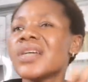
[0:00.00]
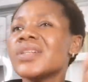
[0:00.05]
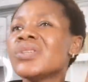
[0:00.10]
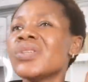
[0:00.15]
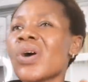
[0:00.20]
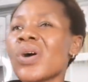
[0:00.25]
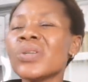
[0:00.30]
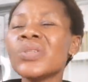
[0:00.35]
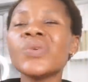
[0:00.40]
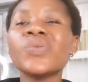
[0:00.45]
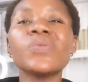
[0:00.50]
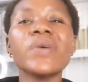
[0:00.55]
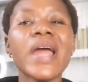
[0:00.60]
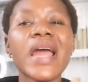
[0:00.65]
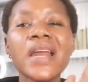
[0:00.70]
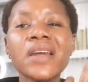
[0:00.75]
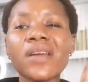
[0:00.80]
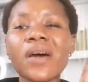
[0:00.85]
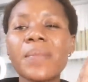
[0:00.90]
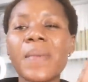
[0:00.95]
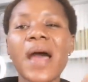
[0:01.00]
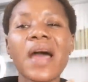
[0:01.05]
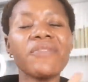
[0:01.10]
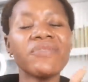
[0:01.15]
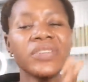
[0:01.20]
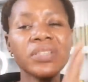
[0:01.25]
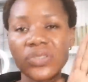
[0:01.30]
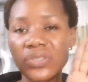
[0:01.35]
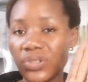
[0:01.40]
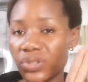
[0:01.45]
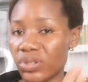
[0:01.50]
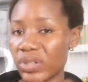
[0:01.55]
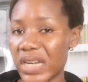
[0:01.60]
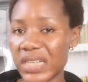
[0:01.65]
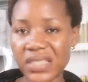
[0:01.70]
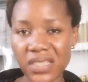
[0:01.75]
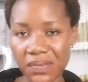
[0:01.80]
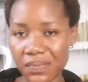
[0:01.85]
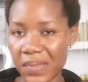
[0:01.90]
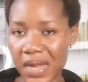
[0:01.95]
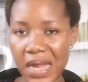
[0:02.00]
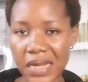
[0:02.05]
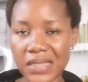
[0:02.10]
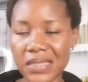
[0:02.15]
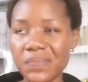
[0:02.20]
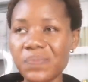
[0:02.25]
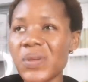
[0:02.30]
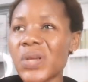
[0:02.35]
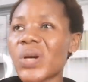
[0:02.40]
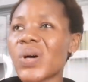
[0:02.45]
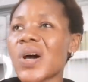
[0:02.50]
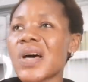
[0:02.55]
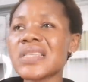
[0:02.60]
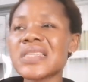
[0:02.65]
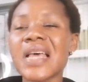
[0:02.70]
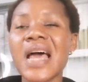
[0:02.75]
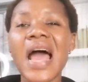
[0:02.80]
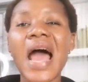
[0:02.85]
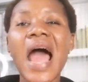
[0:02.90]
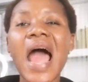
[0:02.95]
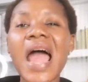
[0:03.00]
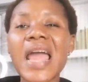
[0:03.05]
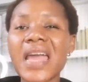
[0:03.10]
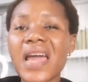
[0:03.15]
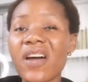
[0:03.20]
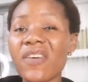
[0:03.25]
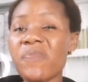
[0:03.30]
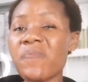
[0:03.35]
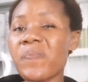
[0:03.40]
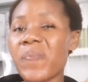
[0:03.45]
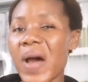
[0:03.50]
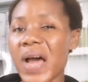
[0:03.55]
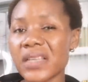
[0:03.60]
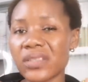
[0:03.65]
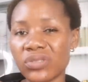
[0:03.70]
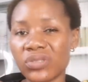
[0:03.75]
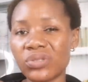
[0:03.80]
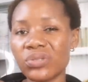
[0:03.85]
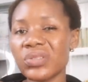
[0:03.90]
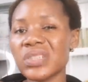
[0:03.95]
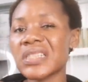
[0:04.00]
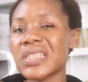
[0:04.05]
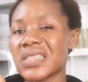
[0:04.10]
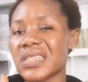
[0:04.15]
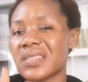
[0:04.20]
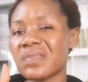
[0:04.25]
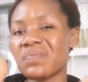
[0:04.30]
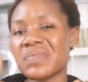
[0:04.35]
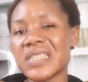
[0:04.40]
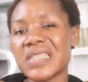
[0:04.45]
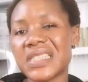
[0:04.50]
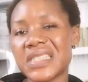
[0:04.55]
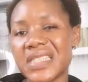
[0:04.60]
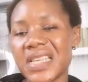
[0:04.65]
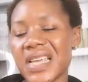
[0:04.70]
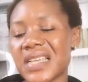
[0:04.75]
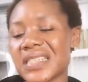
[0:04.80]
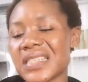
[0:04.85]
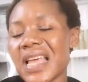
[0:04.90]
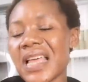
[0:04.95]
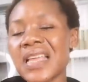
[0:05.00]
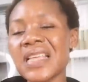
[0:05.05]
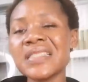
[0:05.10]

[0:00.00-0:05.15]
You will end up having stretch marks, because I have passed through those mistakes.